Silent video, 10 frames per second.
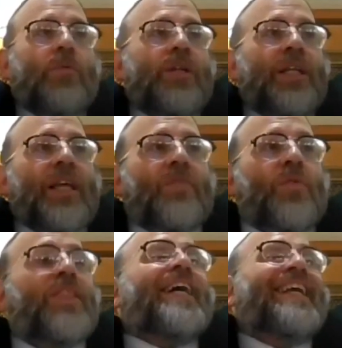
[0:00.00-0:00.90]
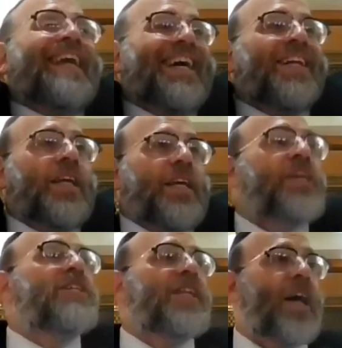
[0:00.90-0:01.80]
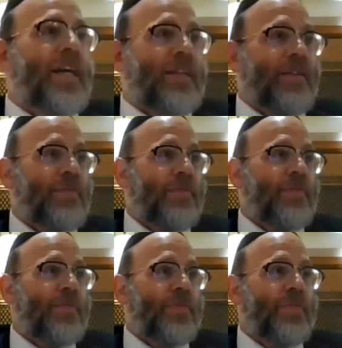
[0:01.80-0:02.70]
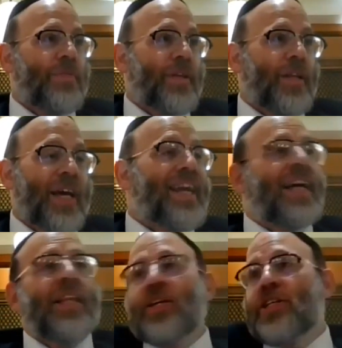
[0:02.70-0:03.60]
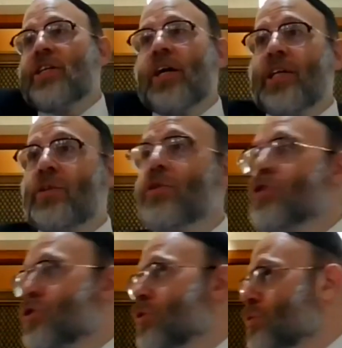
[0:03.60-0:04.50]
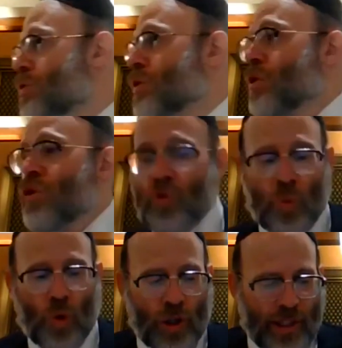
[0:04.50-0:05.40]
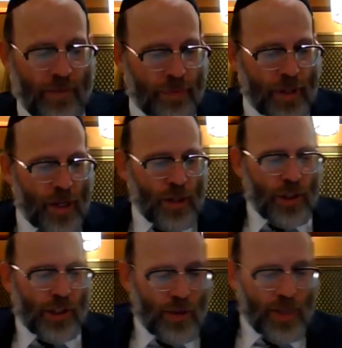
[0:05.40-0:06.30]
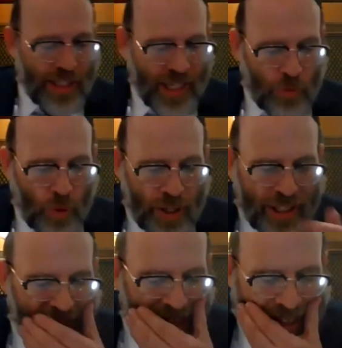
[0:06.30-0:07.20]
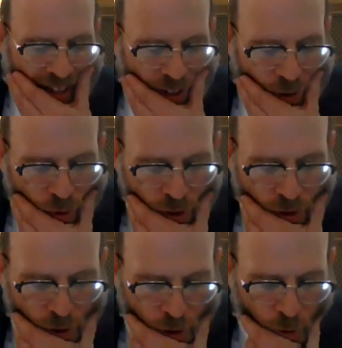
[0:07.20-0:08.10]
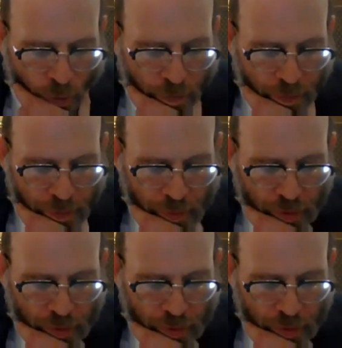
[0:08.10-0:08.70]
I'm only left with like an L on each side. An L on each side is only 2 walls. So he says, what's the halacha according to you?